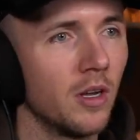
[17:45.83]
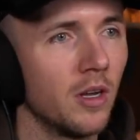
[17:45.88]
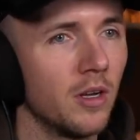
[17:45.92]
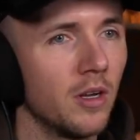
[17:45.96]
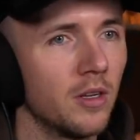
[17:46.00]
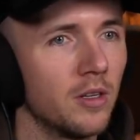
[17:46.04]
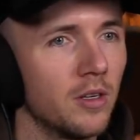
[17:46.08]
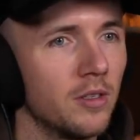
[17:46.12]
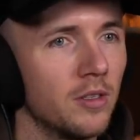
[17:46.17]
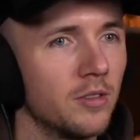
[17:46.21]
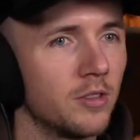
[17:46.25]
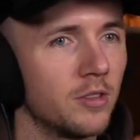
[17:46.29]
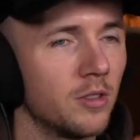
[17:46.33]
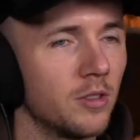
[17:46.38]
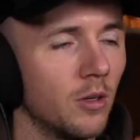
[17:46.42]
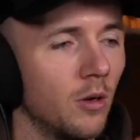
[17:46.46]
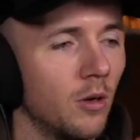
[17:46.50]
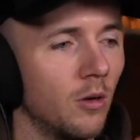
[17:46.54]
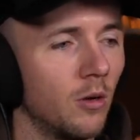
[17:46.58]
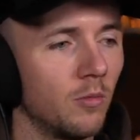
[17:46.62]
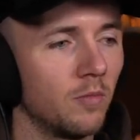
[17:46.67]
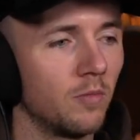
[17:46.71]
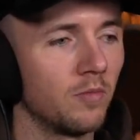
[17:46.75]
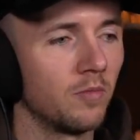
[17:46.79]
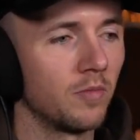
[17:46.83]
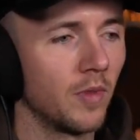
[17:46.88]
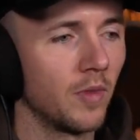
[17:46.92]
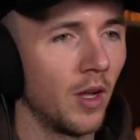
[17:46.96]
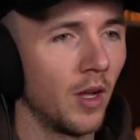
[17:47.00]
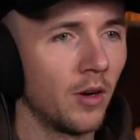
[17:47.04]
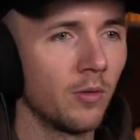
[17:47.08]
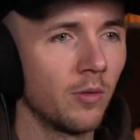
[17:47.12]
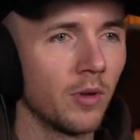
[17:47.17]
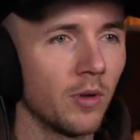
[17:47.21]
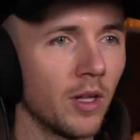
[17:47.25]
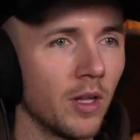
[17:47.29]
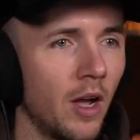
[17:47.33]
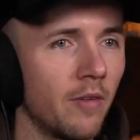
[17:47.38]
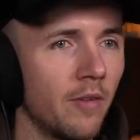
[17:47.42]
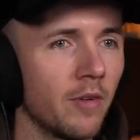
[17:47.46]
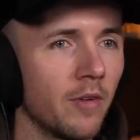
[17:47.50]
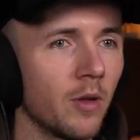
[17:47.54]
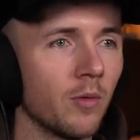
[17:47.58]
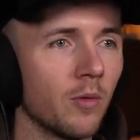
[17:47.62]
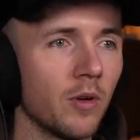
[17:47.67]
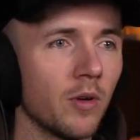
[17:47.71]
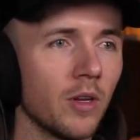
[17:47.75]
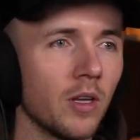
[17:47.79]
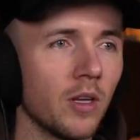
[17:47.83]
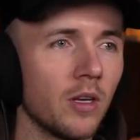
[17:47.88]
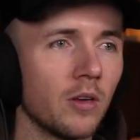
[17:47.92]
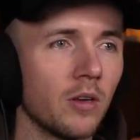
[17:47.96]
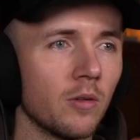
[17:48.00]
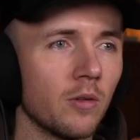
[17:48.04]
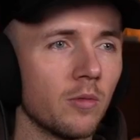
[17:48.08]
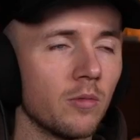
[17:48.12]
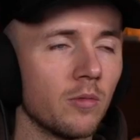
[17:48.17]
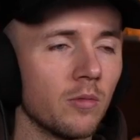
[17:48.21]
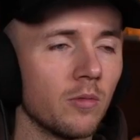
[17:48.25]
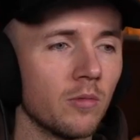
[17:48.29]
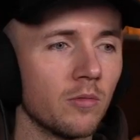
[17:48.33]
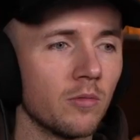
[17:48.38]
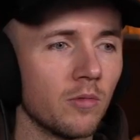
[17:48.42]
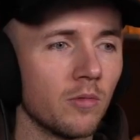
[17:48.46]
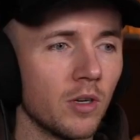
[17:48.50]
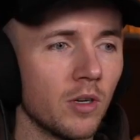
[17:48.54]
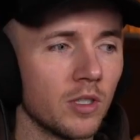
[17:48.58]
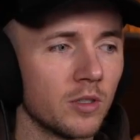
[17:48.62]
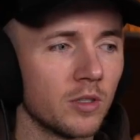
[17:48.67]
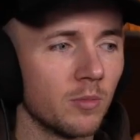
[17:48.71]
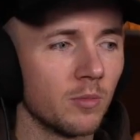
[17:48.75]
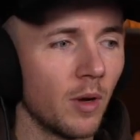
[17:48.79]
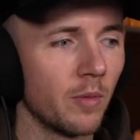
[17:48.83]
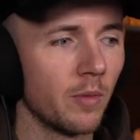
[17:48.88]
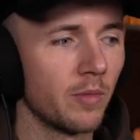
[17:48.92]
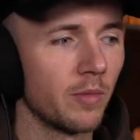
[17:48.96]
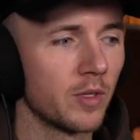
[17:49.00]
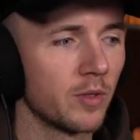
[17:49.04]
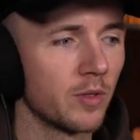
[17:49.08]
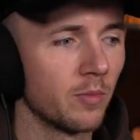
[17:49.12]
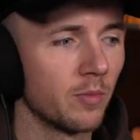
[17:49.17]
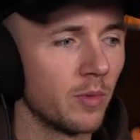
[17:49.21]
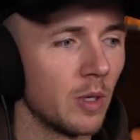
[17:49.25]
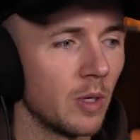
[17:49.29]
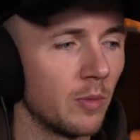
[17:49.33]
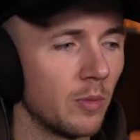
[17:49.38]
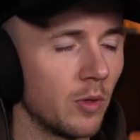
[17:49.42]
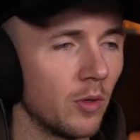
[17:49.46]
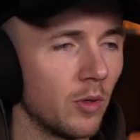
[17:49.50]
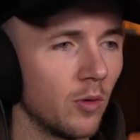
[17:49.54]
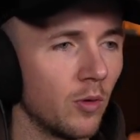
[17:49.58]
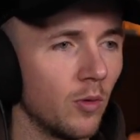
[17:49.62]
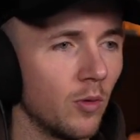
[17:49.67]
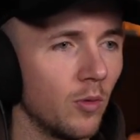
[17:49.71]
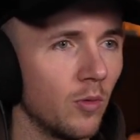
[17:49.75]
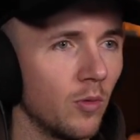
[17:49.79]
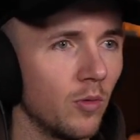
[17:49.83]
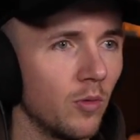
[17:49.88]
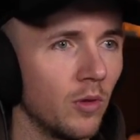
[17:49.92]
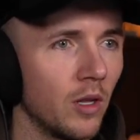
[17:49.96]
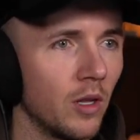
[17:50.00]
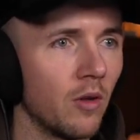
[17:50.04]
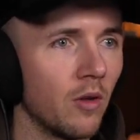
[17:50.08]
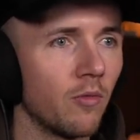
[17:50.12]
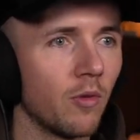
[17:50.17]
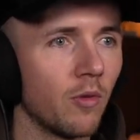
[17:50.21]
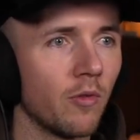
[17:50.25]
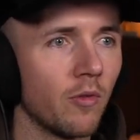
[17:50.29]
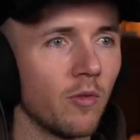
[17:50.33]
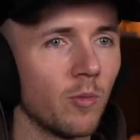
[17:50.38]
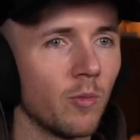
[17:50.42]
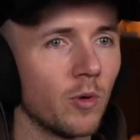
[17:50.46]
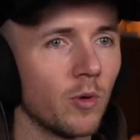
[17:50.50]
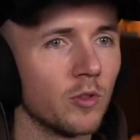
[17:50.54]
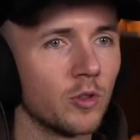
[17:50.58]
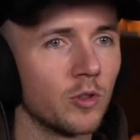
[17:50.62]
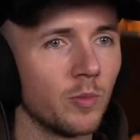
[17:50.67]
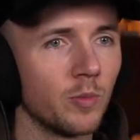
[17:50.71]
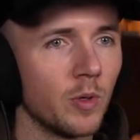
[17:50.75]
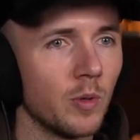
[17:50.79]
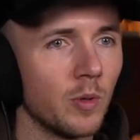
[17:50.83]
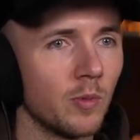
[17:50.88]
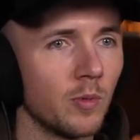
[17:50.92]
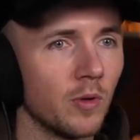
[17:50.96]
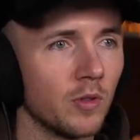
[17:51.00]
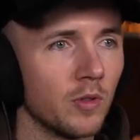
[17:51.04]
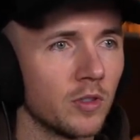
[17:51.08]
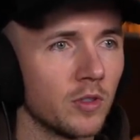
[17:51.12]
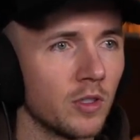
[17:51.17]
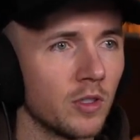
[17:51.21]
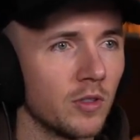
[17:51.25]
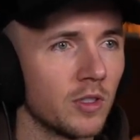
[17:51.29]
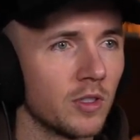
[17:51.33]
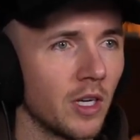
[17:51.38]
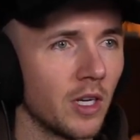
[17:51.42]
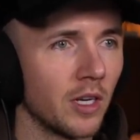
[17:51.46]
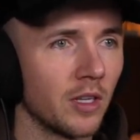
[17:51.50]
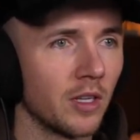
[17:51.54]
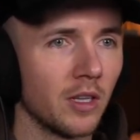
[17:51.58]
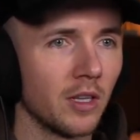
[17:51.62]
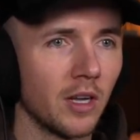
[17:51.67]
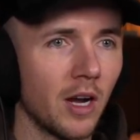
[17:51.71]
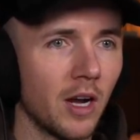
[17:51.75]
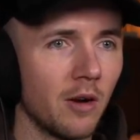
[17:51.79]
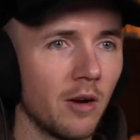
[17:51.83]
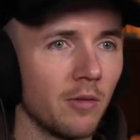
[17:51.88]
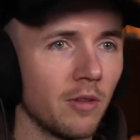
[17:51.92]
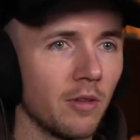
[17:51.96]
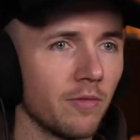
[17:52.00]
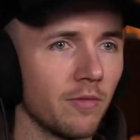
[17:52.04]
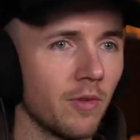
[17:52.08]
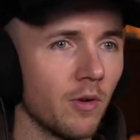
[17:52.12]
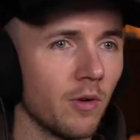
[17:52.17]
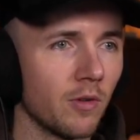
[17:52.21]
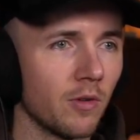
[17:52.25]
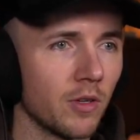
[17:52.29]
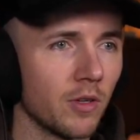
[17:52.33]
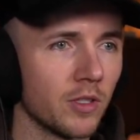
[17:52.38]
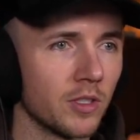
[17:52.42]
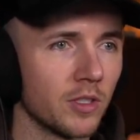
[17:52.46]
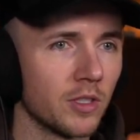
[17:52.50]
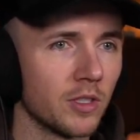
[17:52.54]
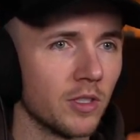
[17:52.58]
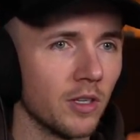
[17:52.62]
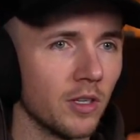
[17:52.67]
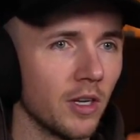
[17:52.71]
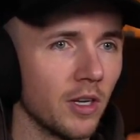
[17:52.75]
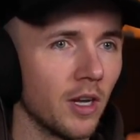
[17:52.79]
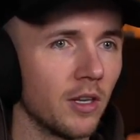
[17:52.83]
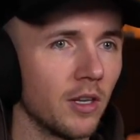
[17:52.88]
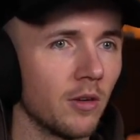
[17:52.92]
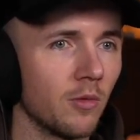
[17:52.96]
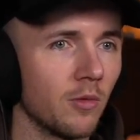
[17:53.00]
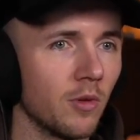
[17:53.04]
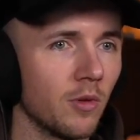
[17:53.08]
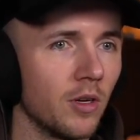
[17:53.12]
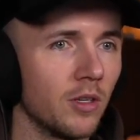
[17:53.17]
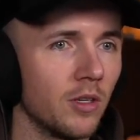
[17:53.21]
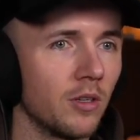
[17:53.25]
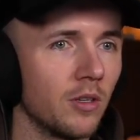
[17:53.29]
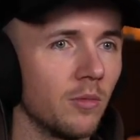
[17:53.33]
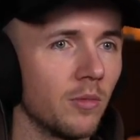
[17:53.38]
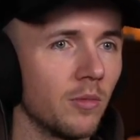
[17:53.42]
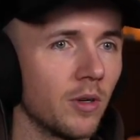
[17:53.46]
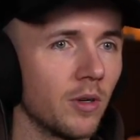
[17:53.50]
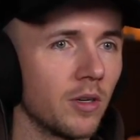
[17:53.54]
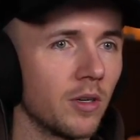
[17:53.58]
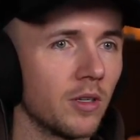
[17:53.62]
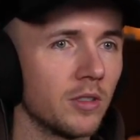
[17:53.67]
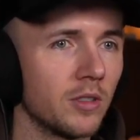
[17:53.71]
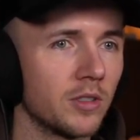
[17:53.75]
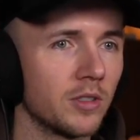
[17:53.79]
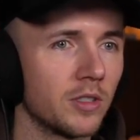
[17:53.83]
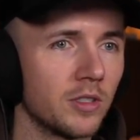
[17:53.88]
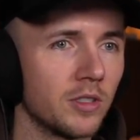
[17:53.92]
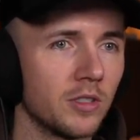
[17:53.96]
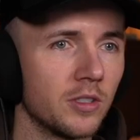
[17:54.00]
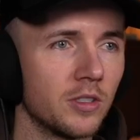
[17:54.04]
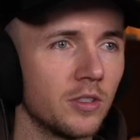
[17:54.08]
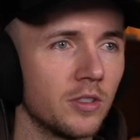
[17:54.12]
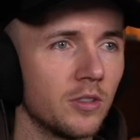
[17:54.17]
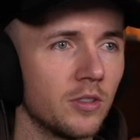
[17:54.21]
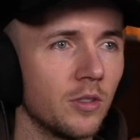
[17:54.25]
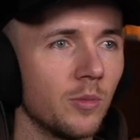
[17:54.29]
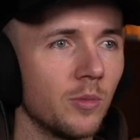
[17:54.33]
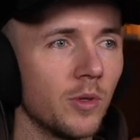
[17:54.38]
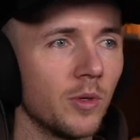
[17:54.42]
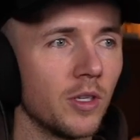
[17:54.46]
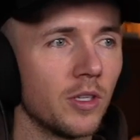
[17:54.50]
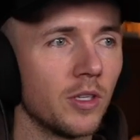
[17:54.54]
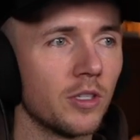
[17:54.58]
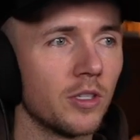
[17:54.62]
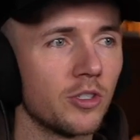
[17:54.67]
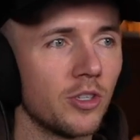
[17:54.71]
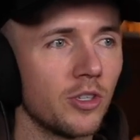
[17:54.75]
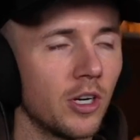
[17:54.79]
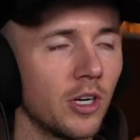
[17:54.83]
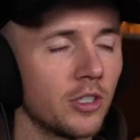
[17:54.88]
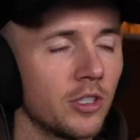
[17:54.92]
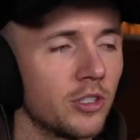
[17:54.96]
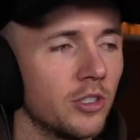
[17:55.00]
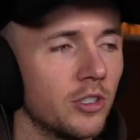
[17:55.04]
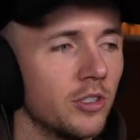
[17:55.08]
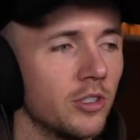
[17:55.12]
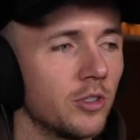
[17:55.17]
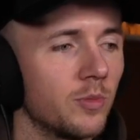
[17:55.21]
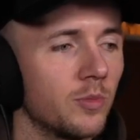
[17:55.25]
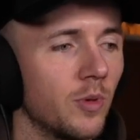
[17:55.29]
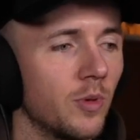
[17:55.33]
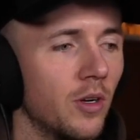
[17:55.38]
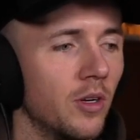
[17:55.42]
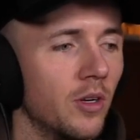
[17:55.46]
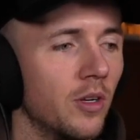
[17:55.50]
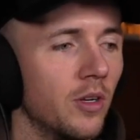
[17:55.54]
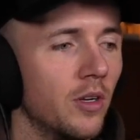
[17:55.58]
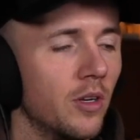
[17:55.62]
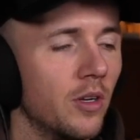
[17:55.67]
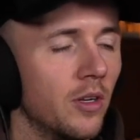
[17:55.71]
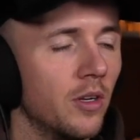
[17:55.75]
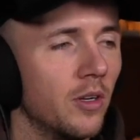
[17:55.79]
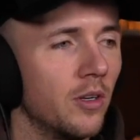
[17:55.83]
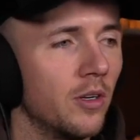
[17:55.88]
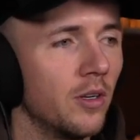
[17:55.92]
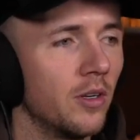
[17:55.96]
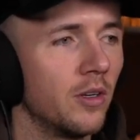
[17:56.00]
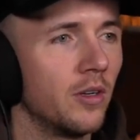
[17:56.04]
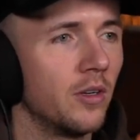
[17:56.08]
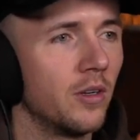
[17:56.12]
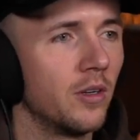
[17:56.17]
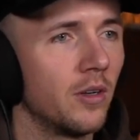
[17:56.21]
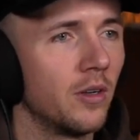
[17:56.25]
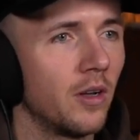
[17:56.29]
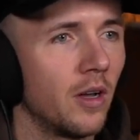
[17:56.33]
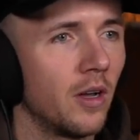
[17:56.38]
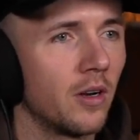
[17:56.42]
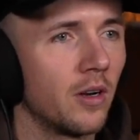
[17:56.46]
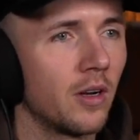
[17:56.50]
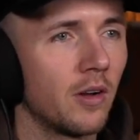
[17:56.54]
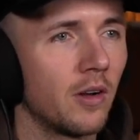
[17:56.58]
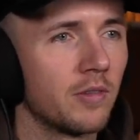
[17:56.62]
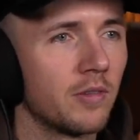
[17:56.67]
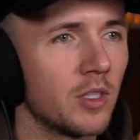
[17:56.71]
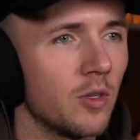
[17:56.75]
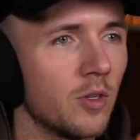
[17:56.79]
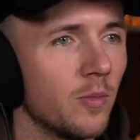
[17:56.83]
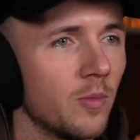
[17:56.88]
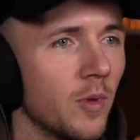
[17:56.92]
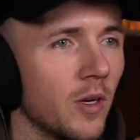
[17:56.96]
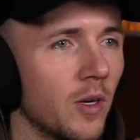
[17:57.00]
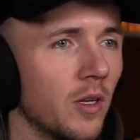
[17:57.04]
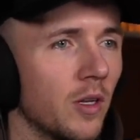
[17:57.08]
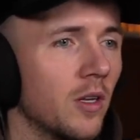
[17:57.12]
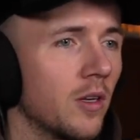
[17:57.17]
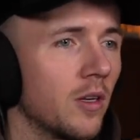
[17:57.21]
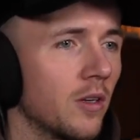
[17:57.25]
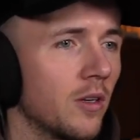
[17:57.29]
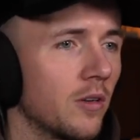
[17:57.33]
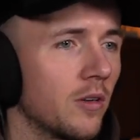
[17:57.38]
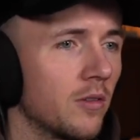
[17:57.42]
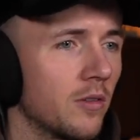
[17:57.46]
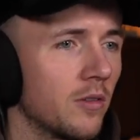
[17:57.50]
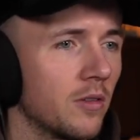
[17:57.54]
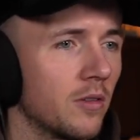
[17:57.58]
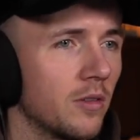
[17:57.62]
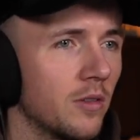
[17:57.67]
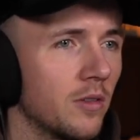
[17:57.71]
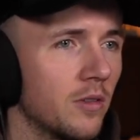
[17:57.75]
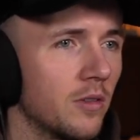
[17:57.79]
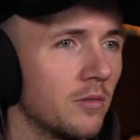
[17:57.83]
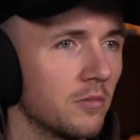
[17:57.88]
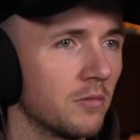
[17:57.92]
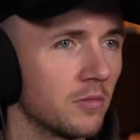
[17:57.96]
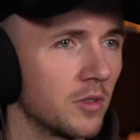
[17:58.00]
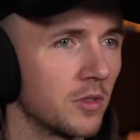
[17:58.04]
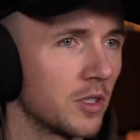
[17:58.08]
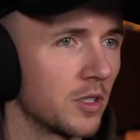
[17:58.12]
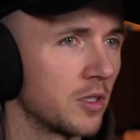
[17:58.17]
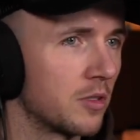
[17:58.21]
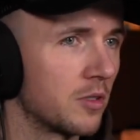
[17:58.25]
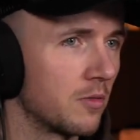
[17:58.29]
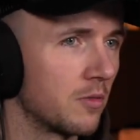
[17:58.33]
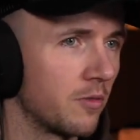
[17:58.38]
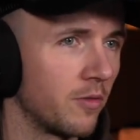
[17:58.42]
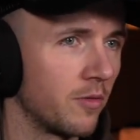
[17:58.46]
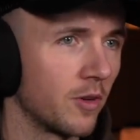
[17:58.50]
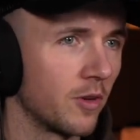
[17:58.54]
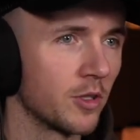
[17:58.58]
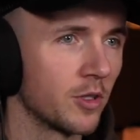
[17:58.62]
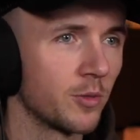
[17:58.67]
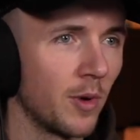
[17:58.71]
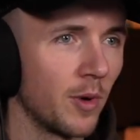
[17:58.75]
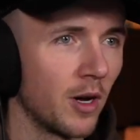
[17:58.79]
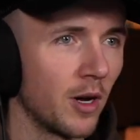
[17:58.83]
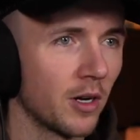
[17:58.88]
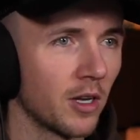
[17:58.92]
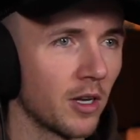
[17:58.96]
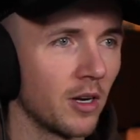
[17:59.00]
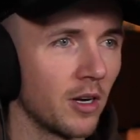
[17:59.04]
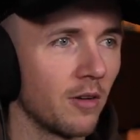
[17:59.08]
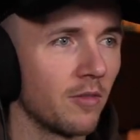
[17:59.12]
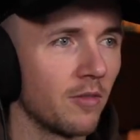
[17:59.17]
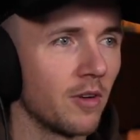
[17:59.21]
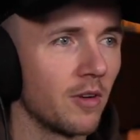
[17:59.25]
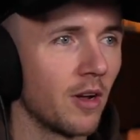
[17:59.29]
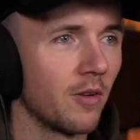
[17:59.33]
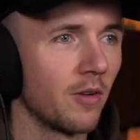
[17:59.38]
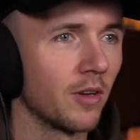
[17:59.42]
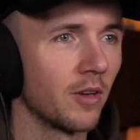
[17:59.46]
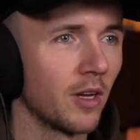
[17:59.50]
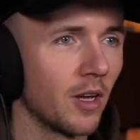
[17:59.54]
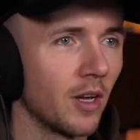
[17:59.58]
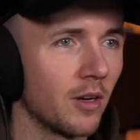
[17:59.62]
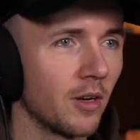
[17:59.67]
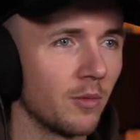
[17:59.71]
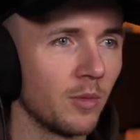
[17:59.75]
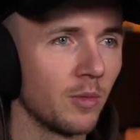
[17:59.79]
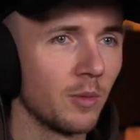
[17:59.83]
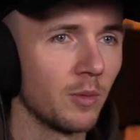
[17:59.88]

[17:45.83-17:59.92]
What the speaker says: So, I don't really have anyone here. Whereas there might be some people who live with a bunch of people. So, it's like they can't really focus and get their work done because there's too many distractions. But I don't have too many here. Just Fudge barking every now and again and people